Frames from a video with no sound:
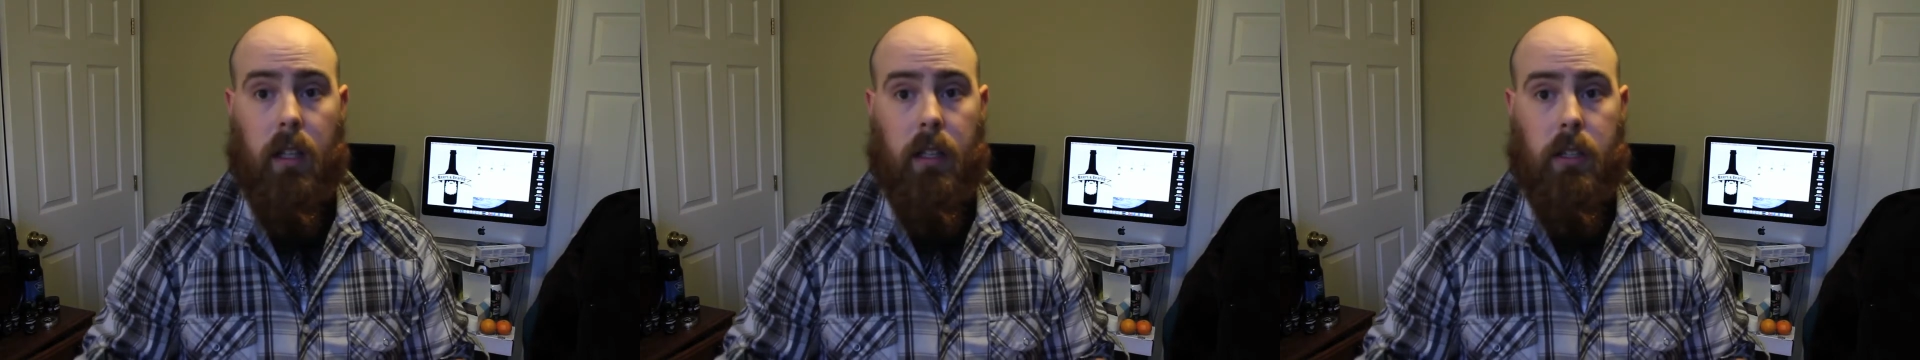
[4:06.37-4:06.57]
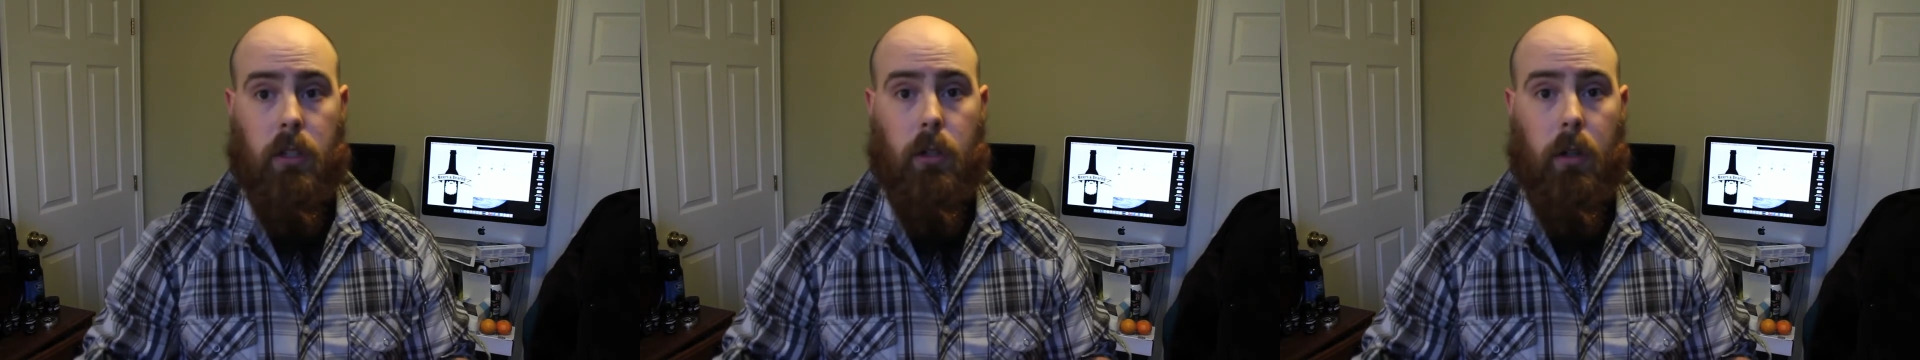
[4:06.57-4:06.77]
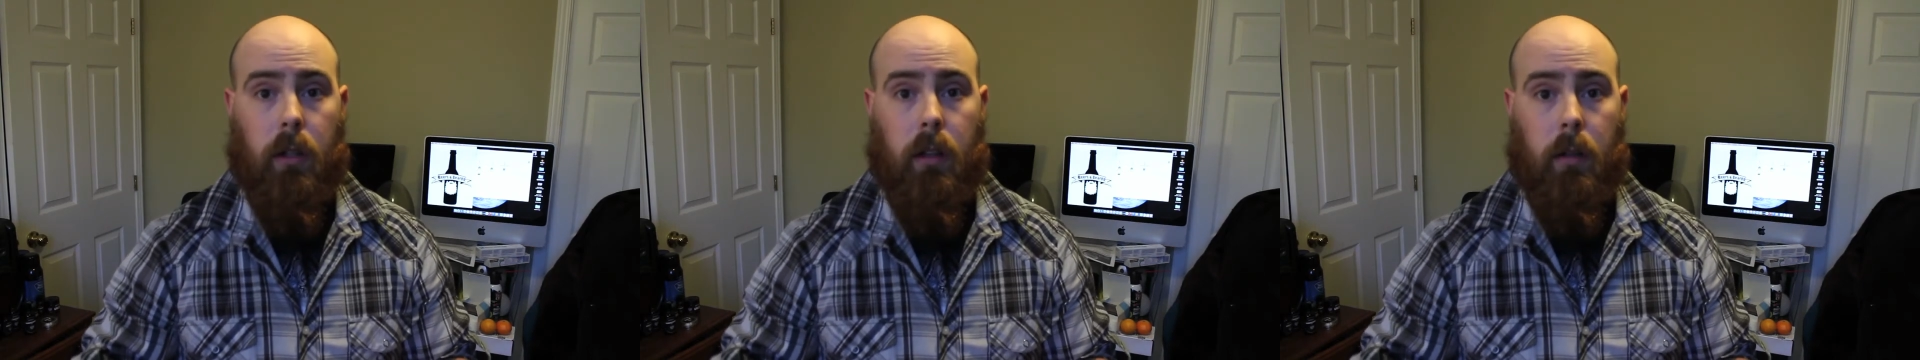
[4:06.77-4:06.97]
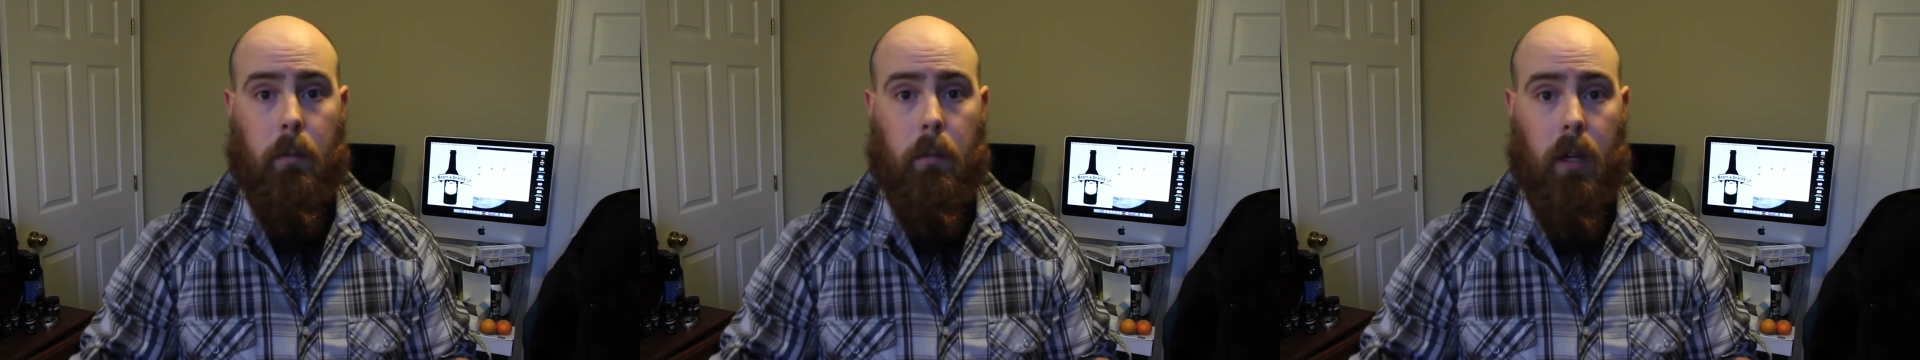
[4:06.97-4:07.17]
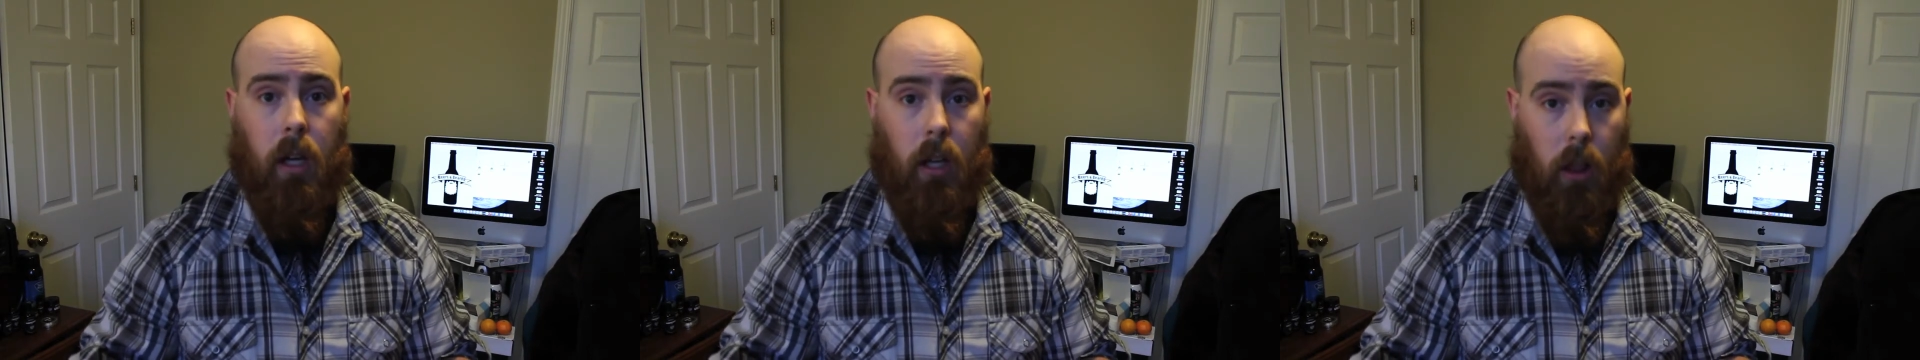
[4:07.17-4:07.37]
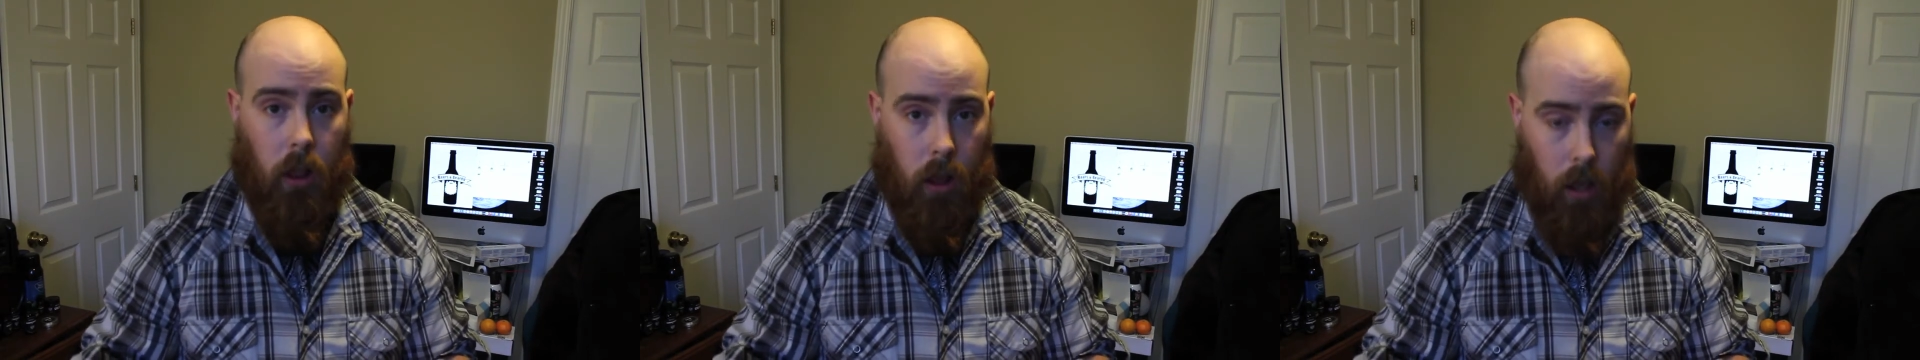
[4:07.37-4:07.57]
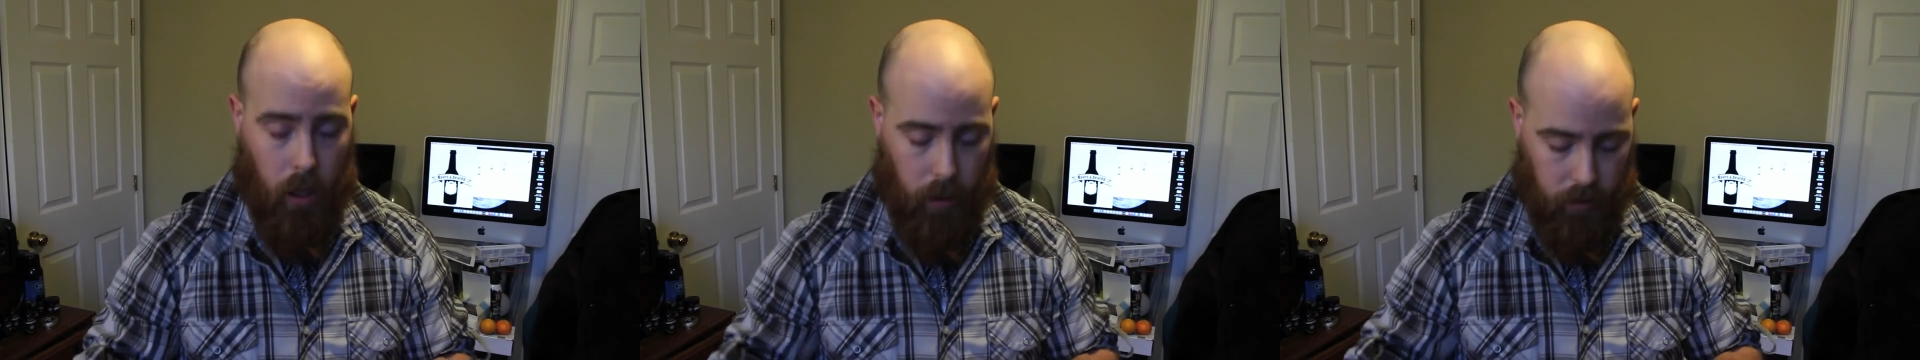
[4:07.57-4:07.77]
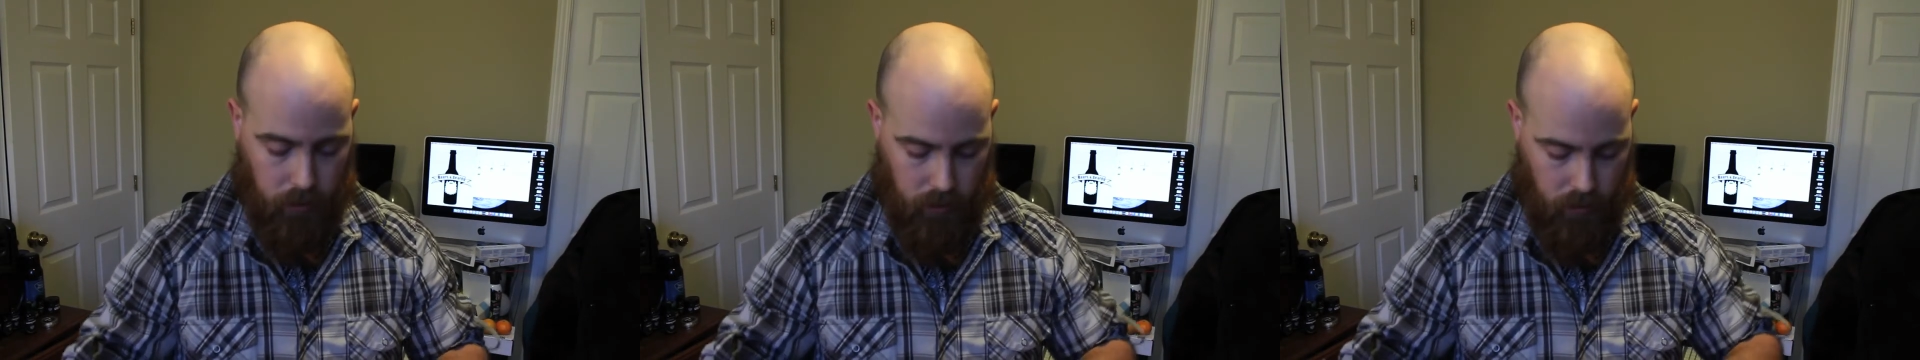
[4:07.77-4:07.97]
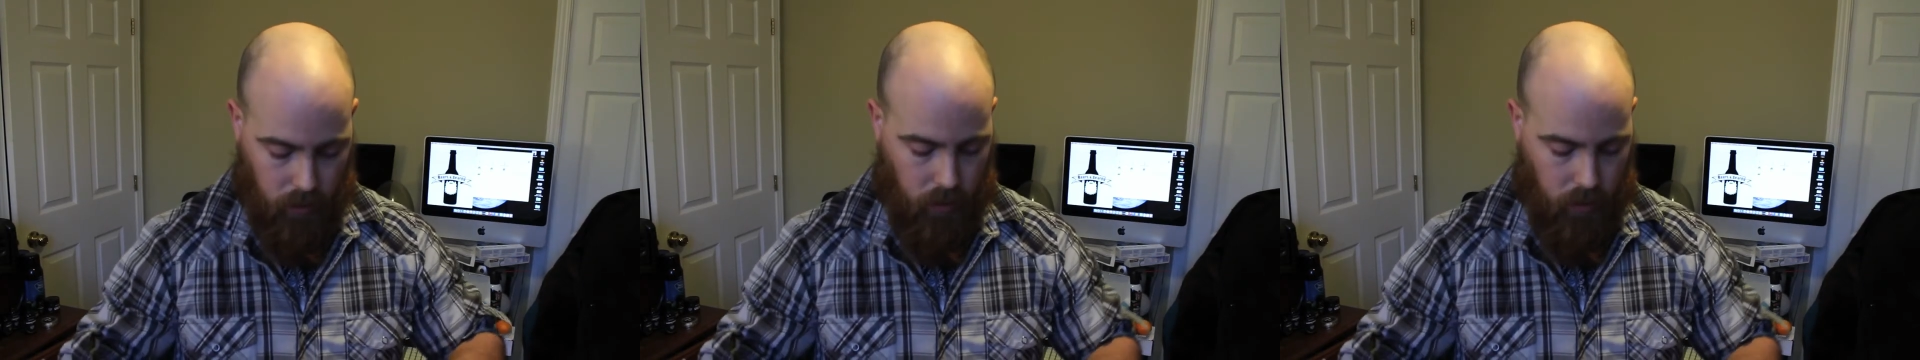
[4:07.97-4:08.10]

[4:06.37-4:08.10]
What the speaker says: enjoyed them a lot.